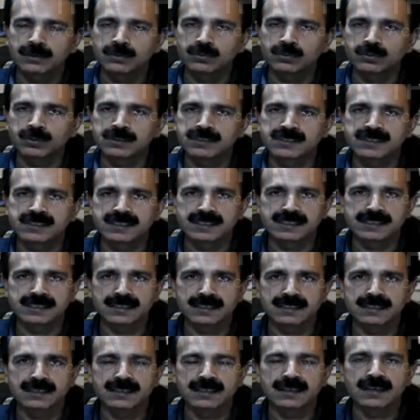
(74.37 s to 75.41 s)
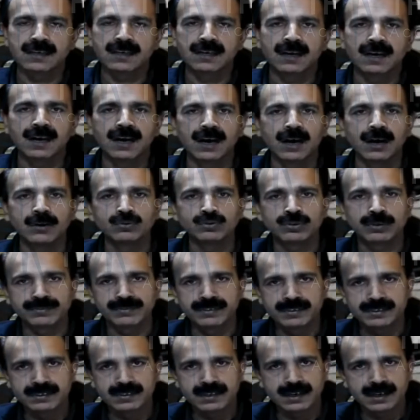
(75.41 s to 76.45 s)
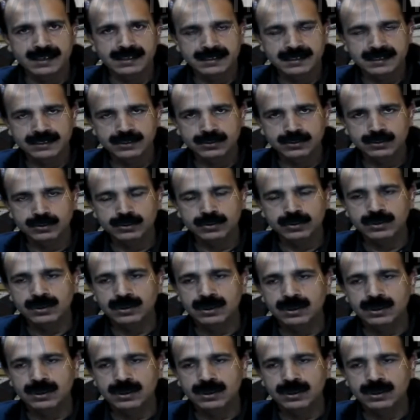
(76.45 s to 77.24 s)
to the station house officer SHO.